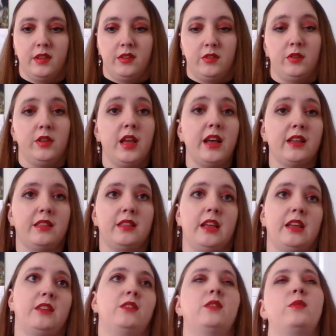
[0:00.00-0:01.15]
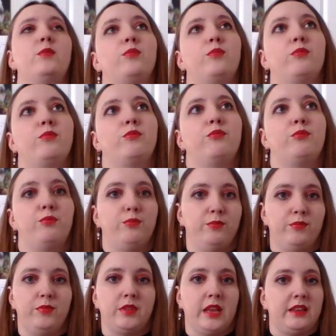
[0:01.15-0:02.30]
So yeah, that's
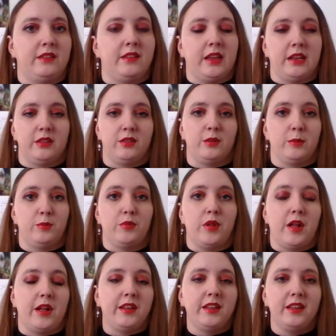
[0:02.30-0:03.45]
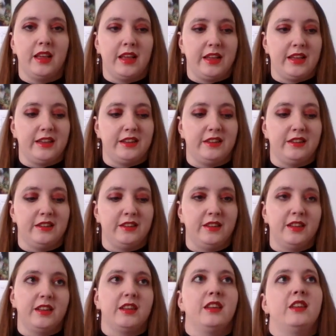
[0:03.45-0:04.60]
like the plot. And
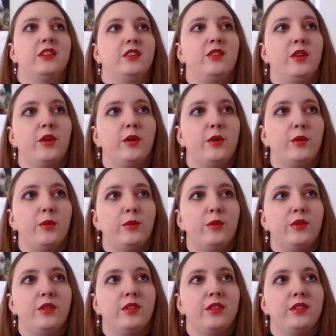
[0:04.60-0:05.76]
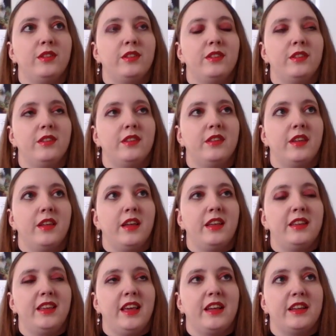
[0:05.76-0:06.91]
so
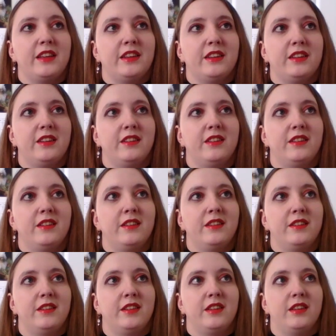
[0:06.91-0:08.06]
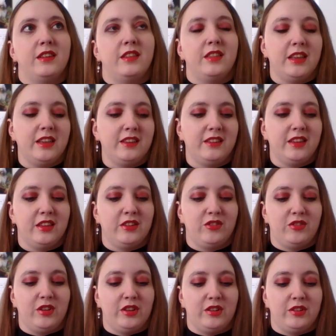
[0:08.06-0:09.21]
again, this
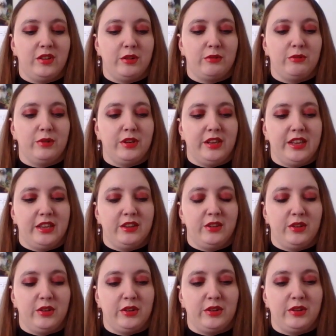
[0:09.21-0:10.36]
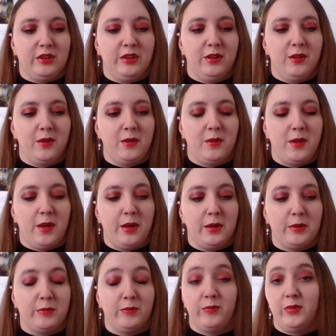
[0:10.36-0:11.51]
is just a really good
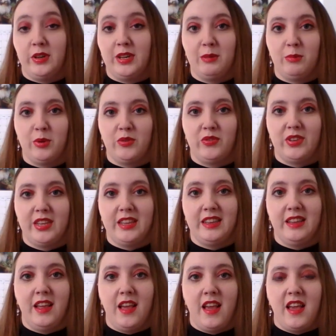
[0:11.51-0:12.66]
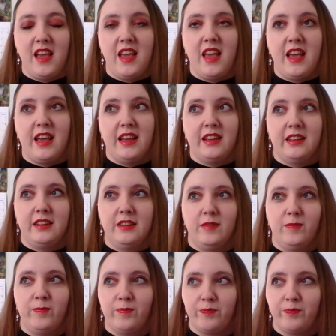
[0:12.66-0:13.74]
funny movie, and